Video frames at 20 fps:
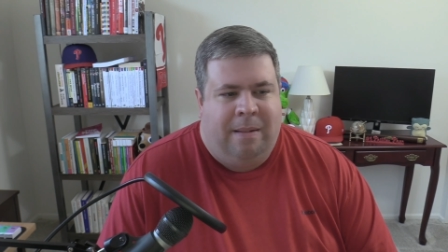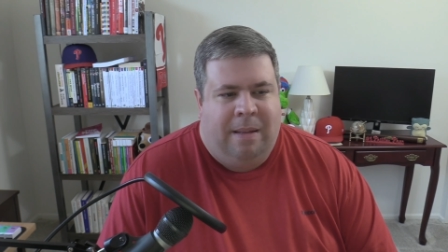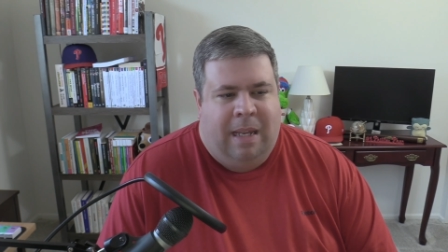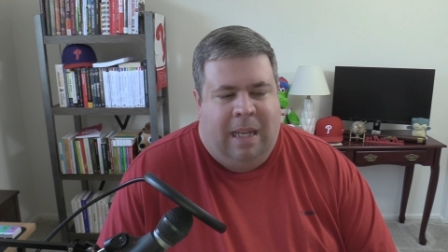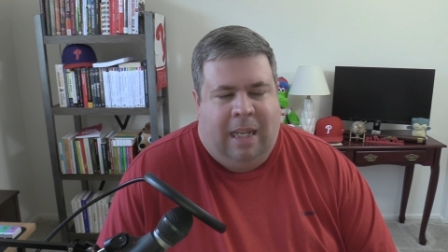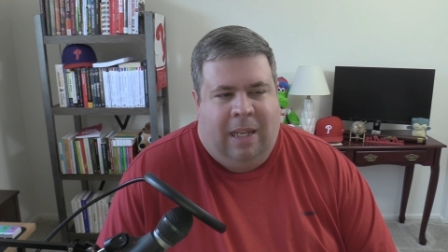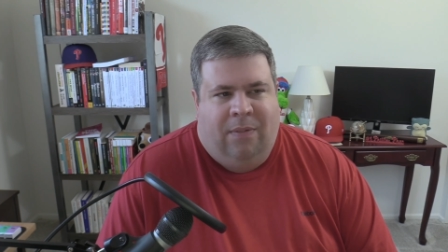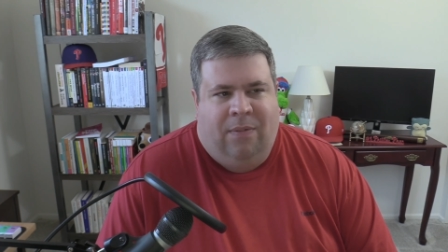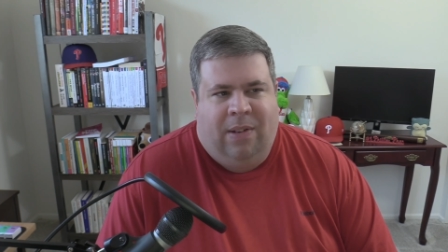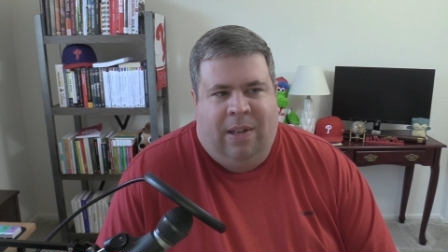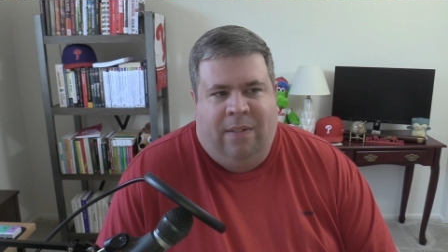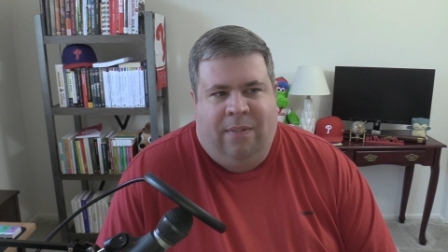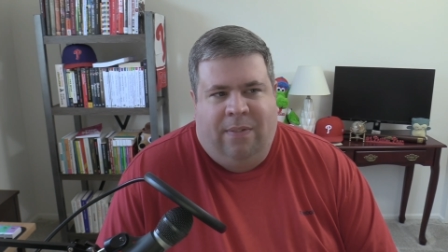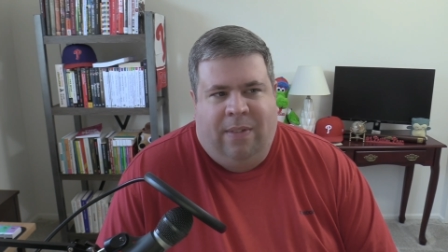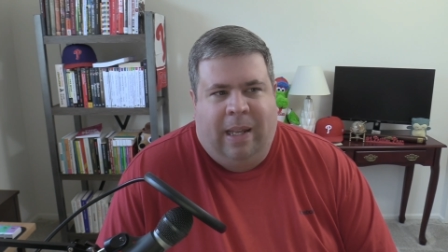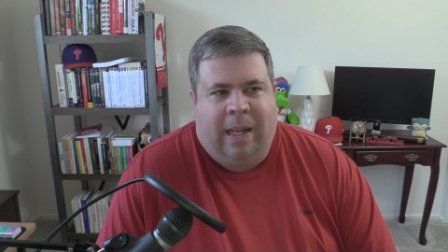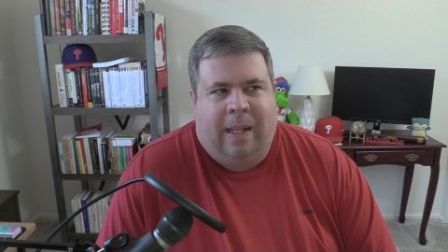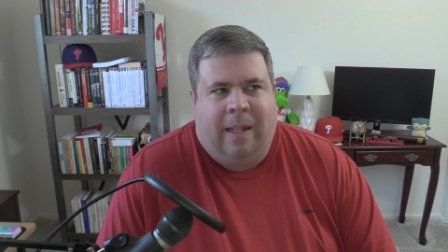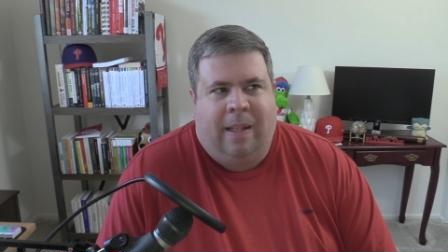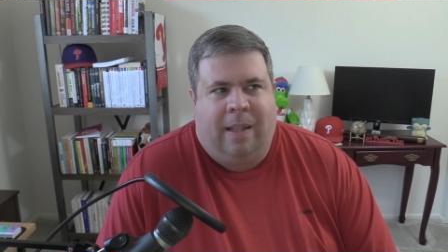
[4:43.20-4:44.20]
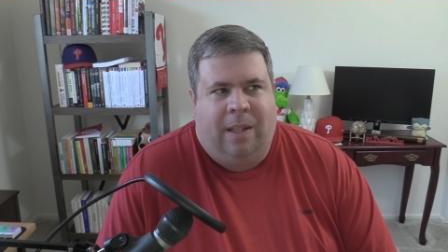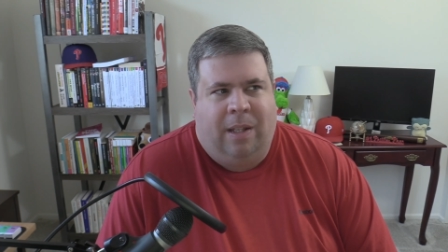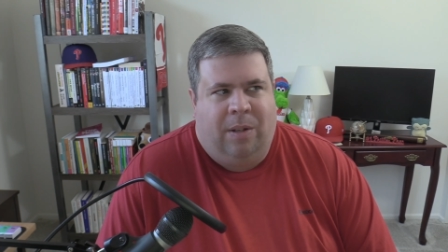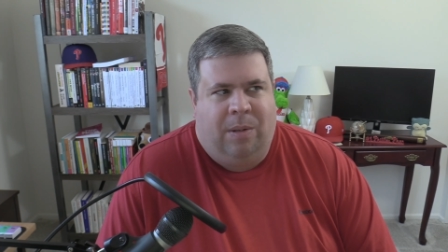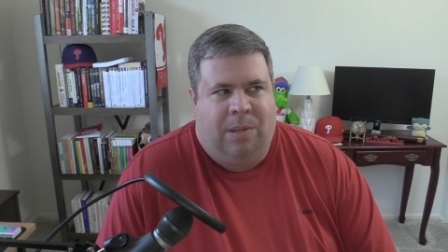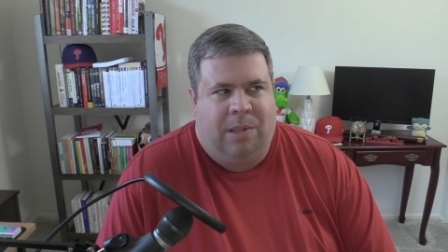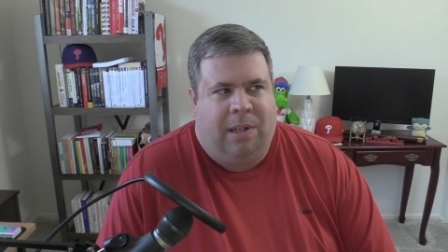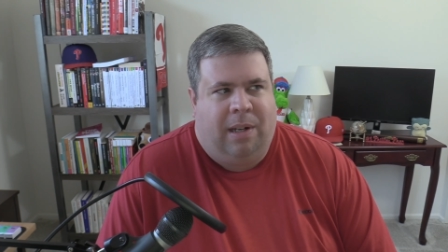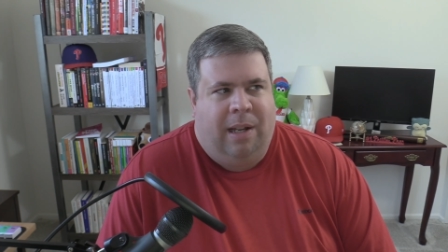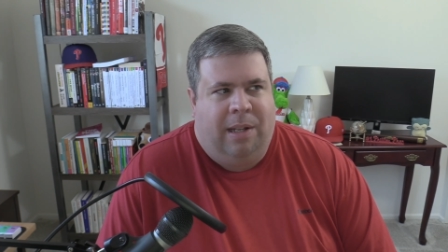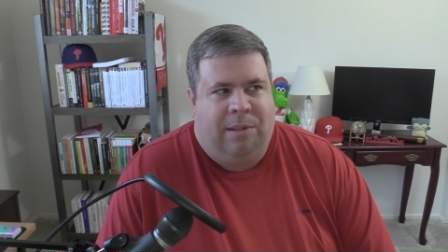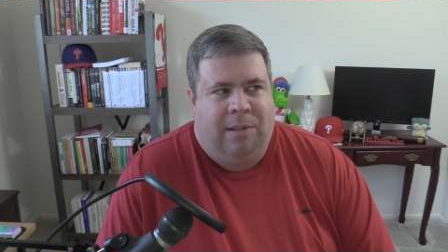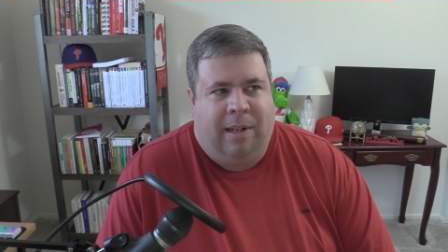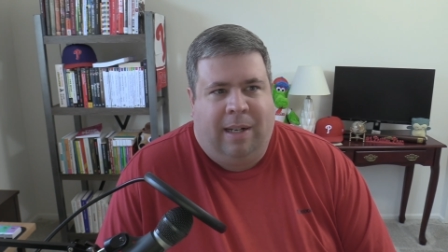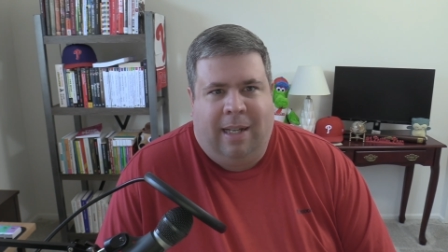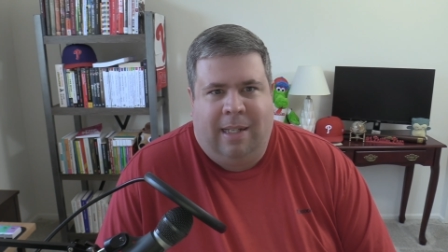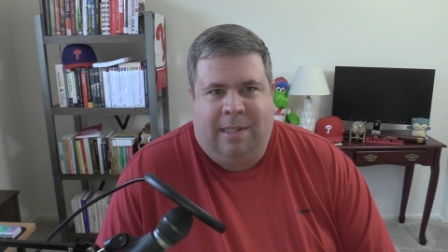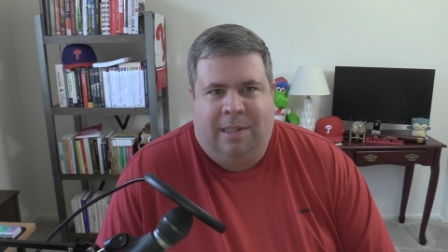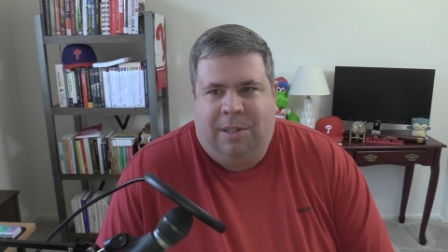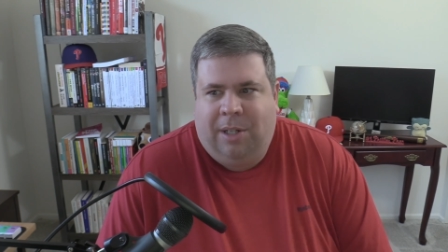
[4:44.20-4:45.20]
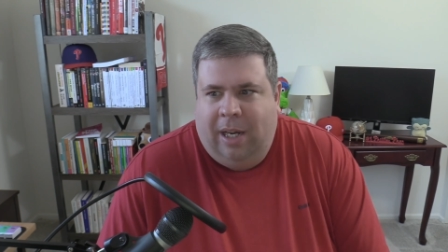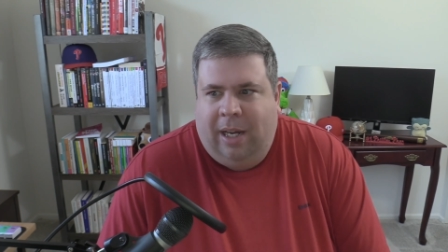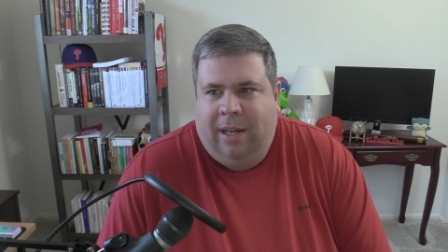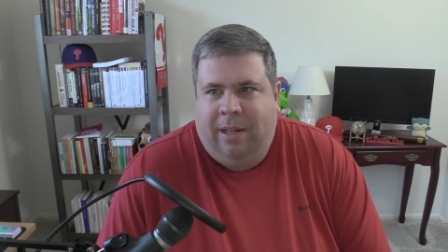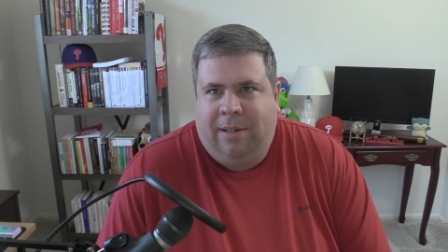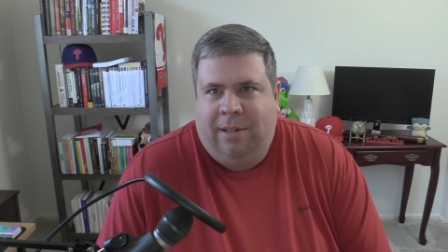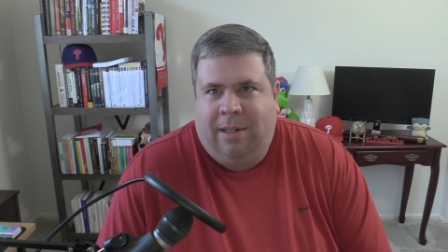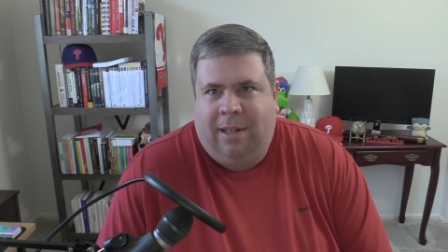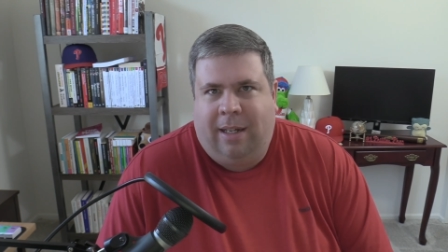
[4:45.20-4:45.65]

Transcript: even if like the user contract hasn't changed,